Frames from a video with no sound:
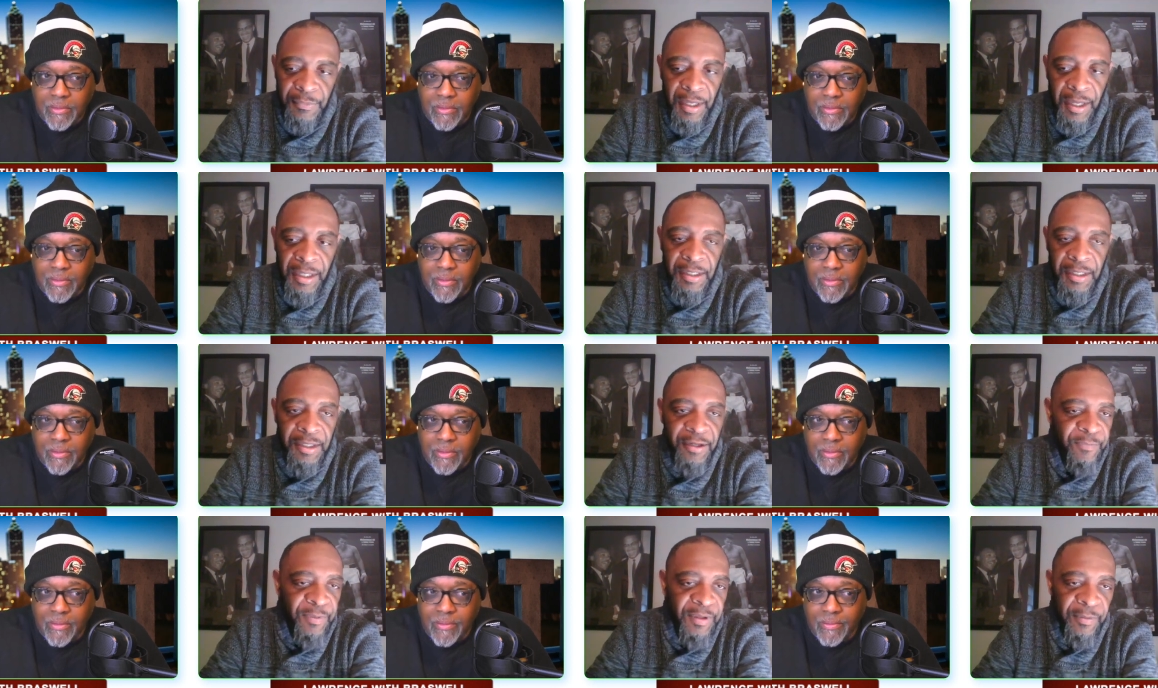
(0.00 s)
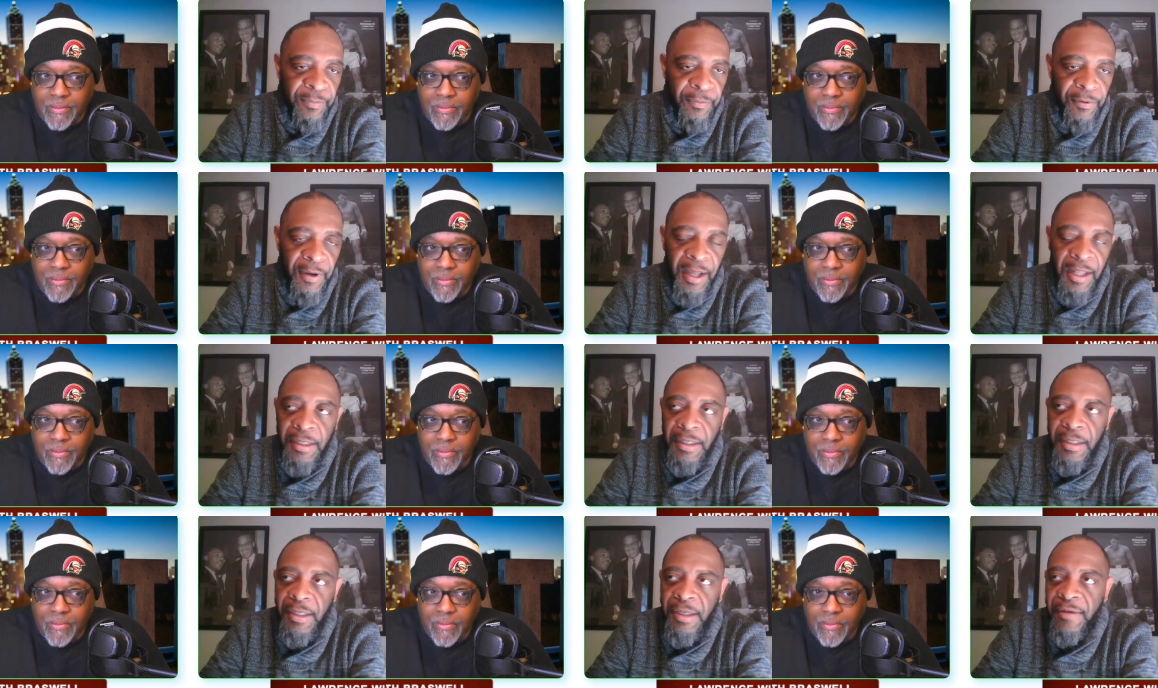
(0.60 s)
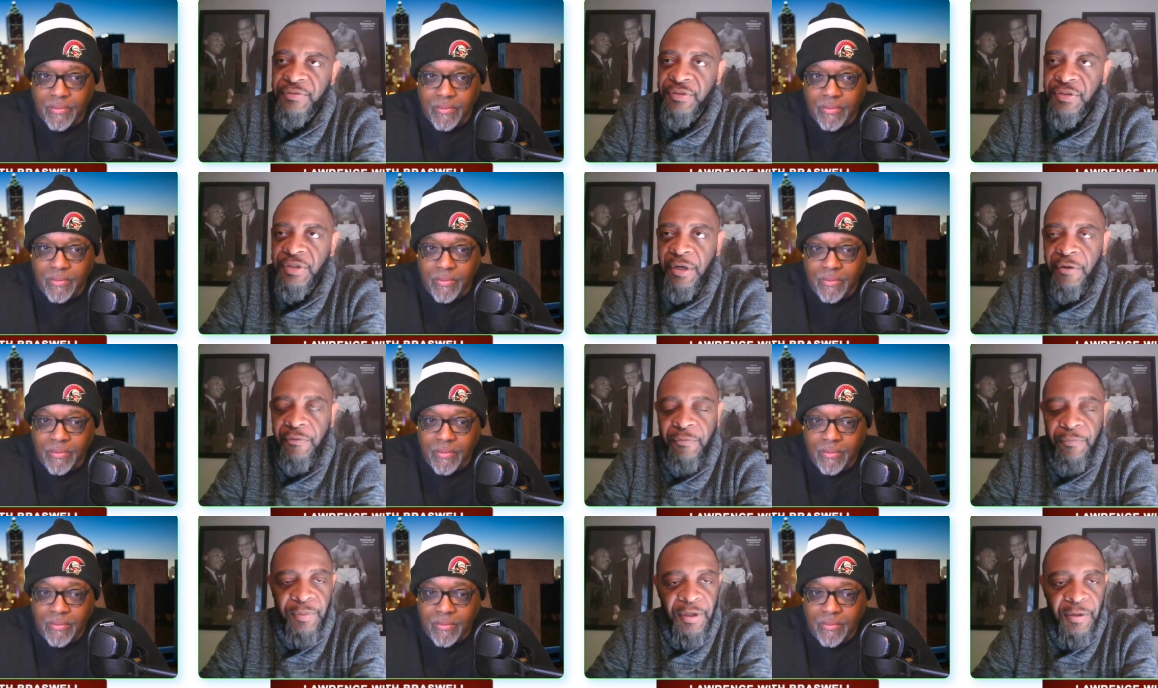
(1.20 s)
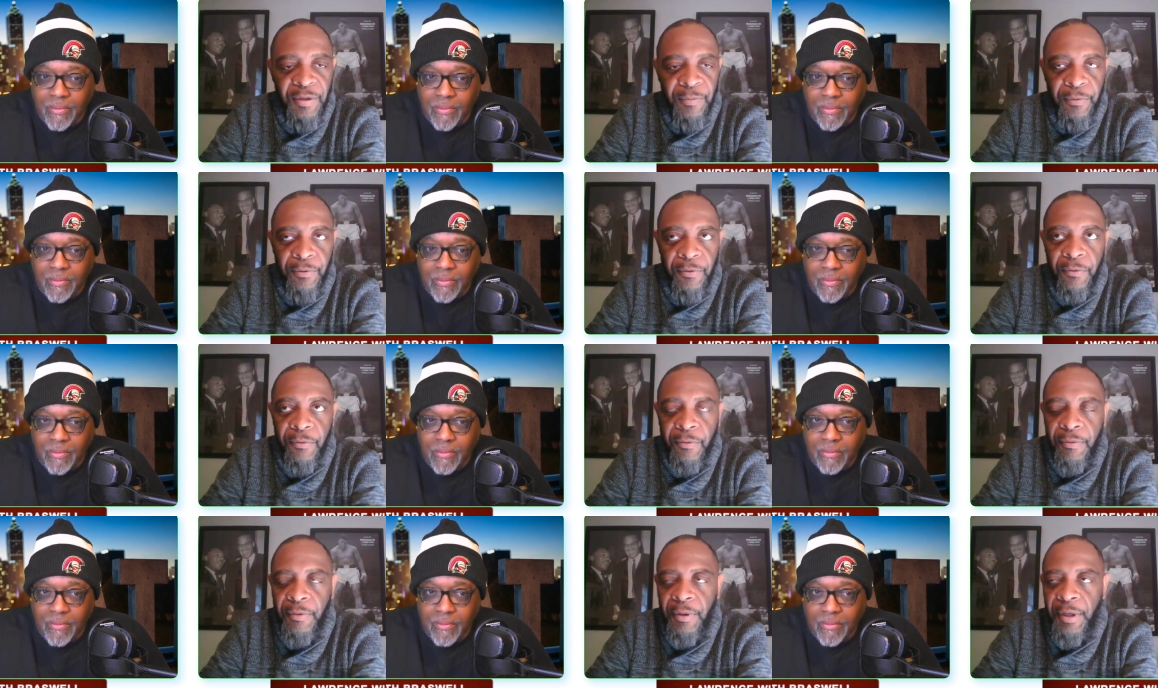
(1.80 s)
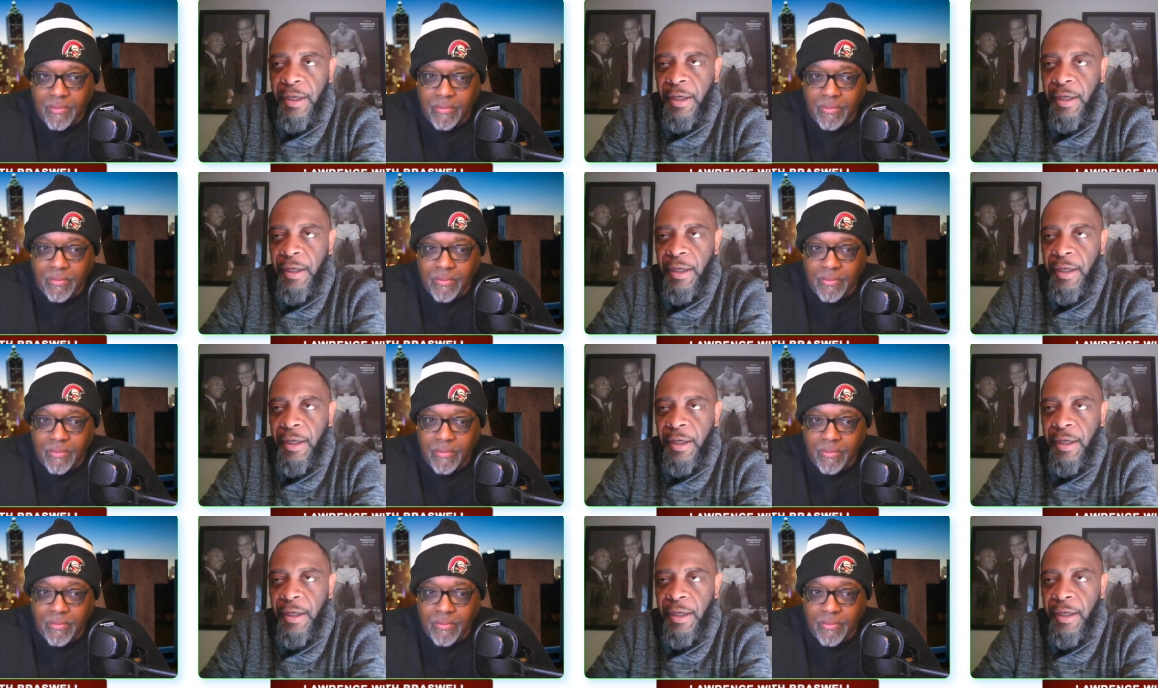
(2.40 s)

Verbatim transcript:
Speaker 1: I love people. I love serving people.